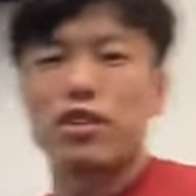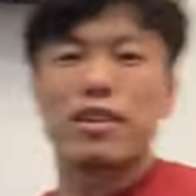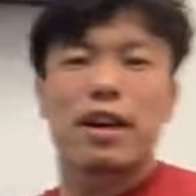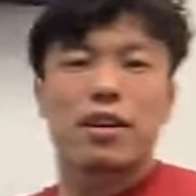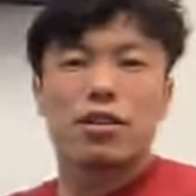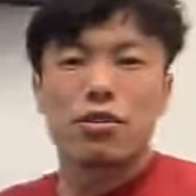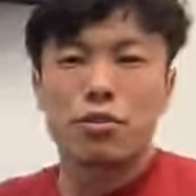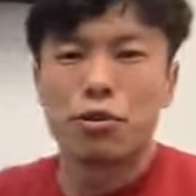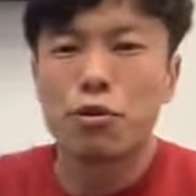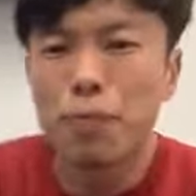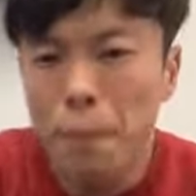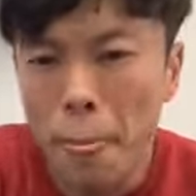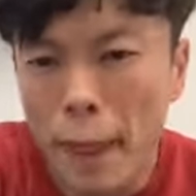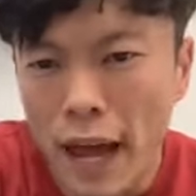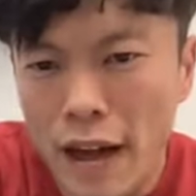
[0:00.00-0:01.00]
that you
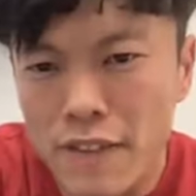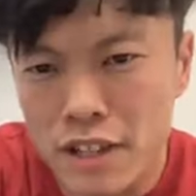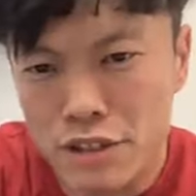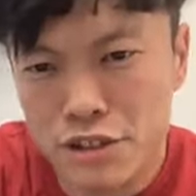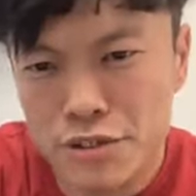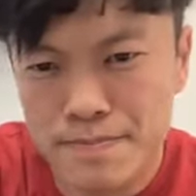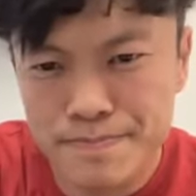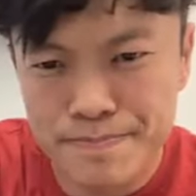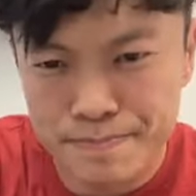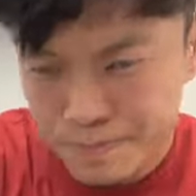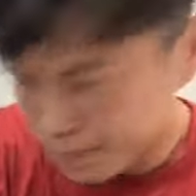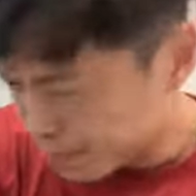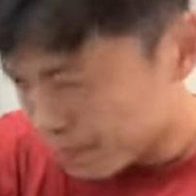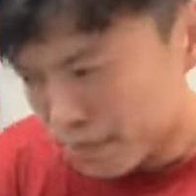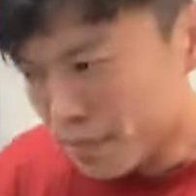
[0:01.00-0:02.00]
have
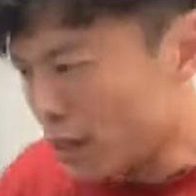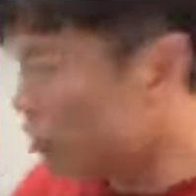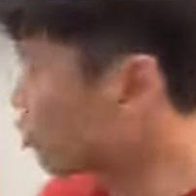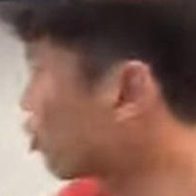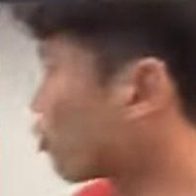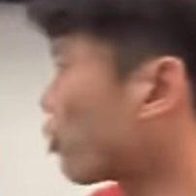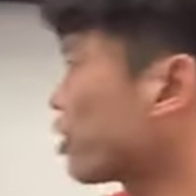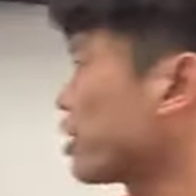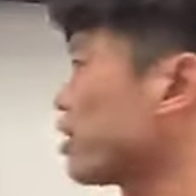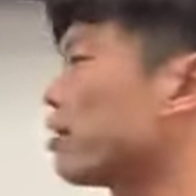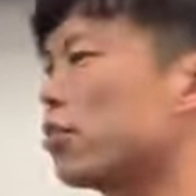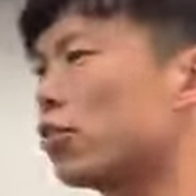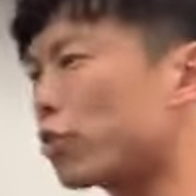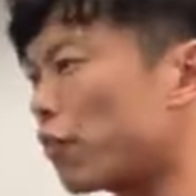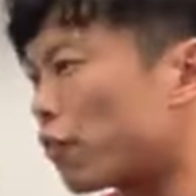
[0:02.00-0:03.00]
you're already
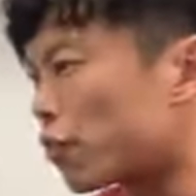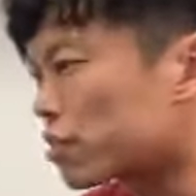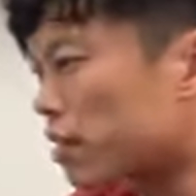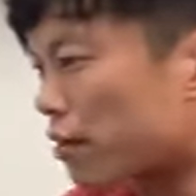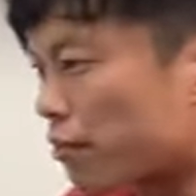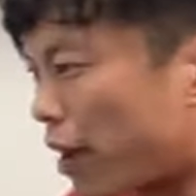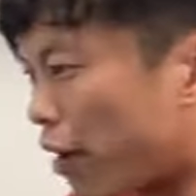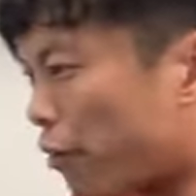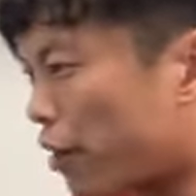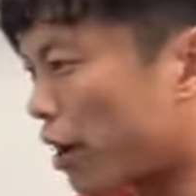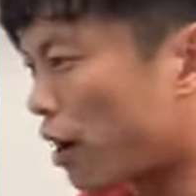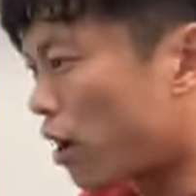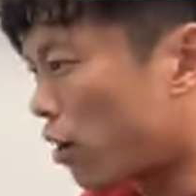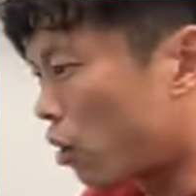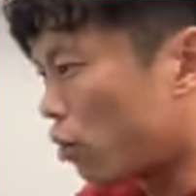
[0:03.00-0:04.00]
looking for some area.
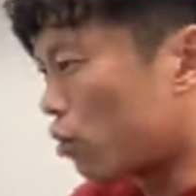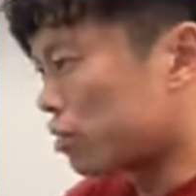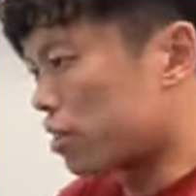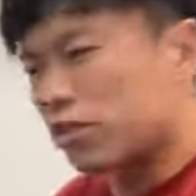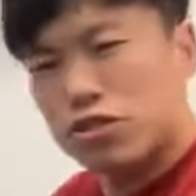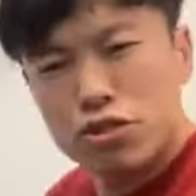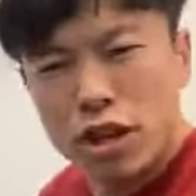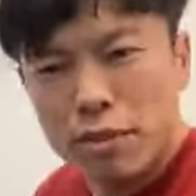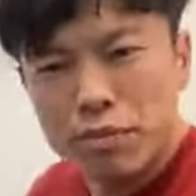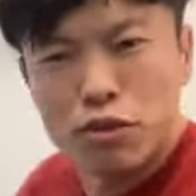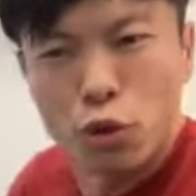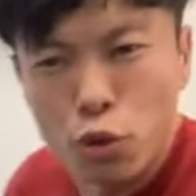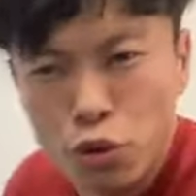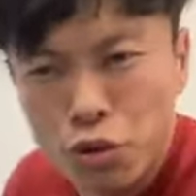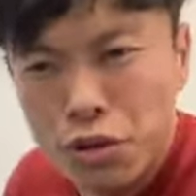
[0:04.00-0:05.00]
Oh, this shop so
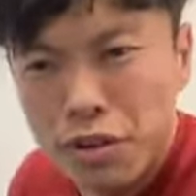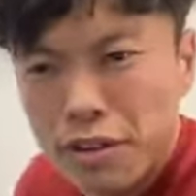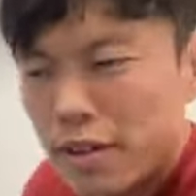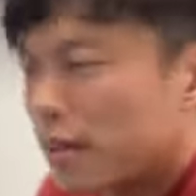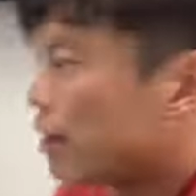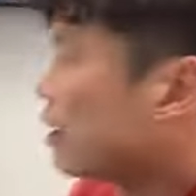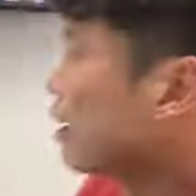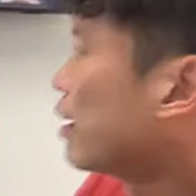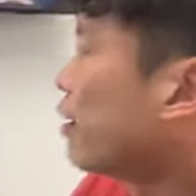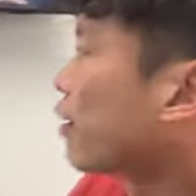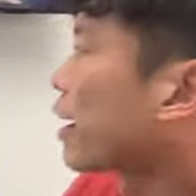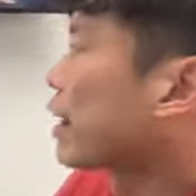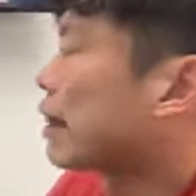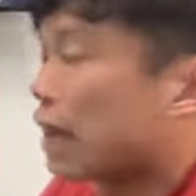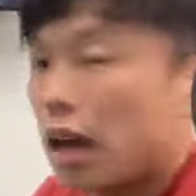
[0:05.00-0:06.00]
good. Okay,
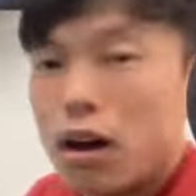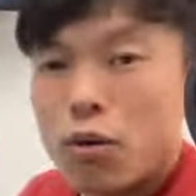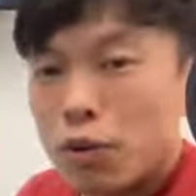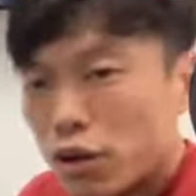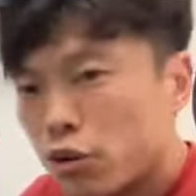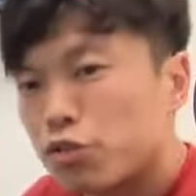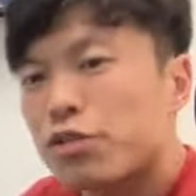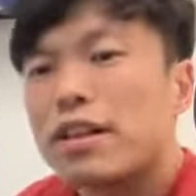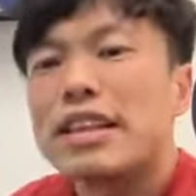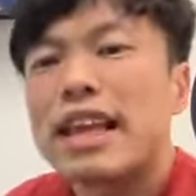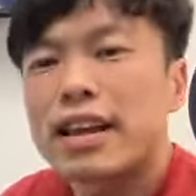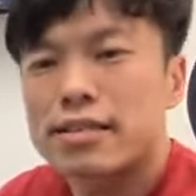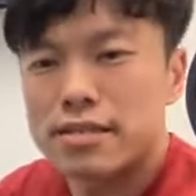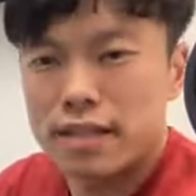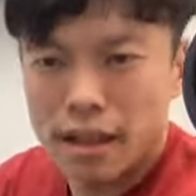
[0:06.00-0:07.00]
now we go to the
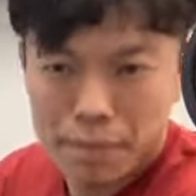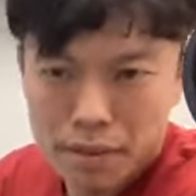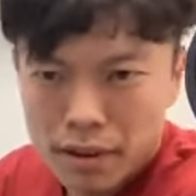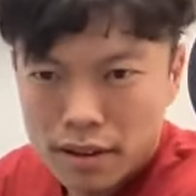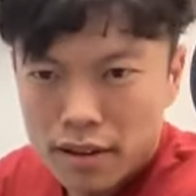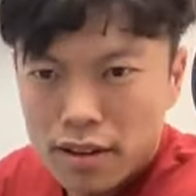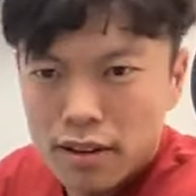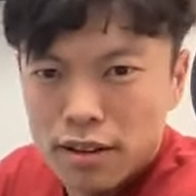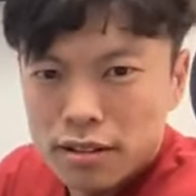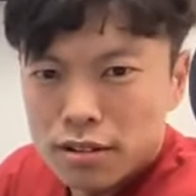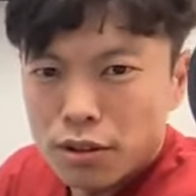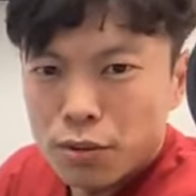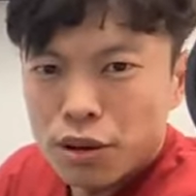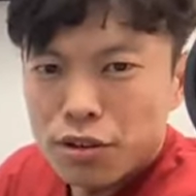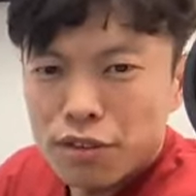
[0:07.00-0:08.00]
next step. So
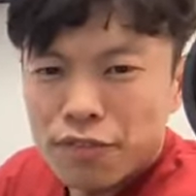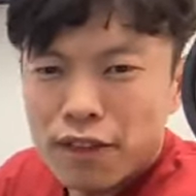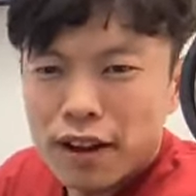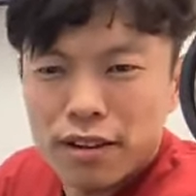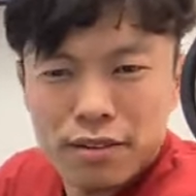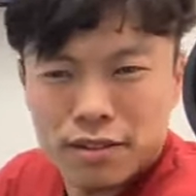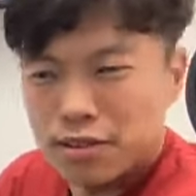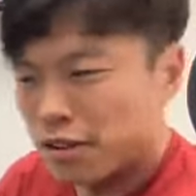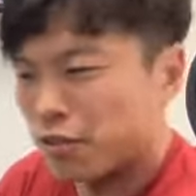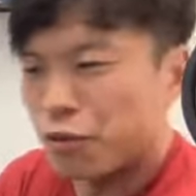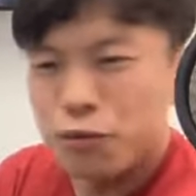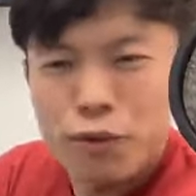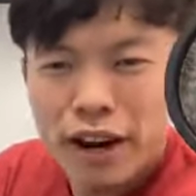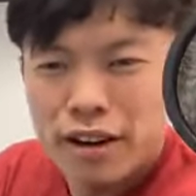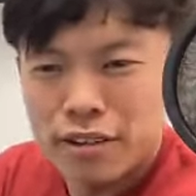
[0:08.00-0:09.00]
when you find a
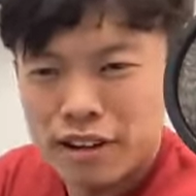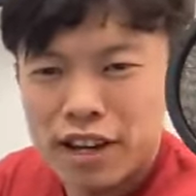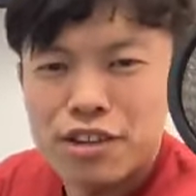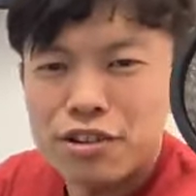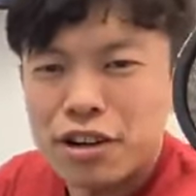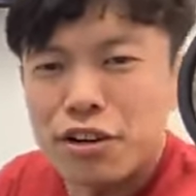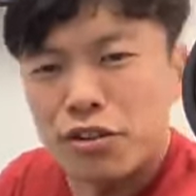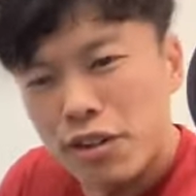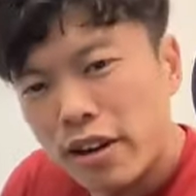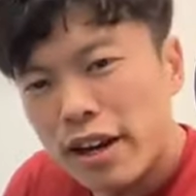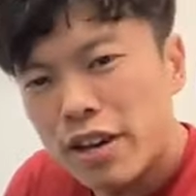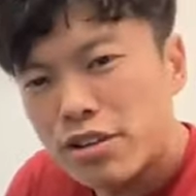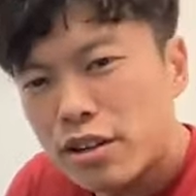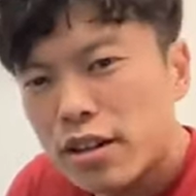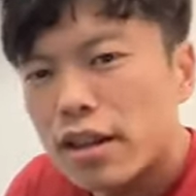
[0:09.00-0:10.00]
right location, good
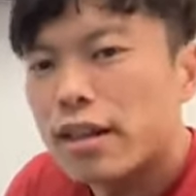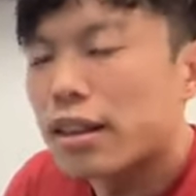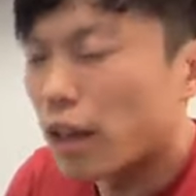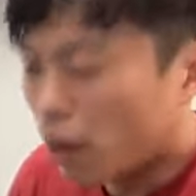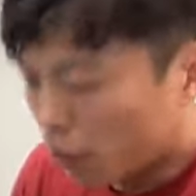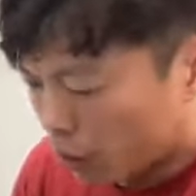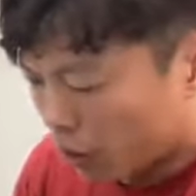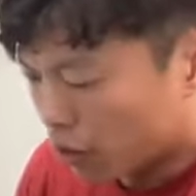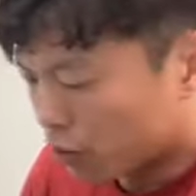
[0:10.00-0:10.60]
location, now we go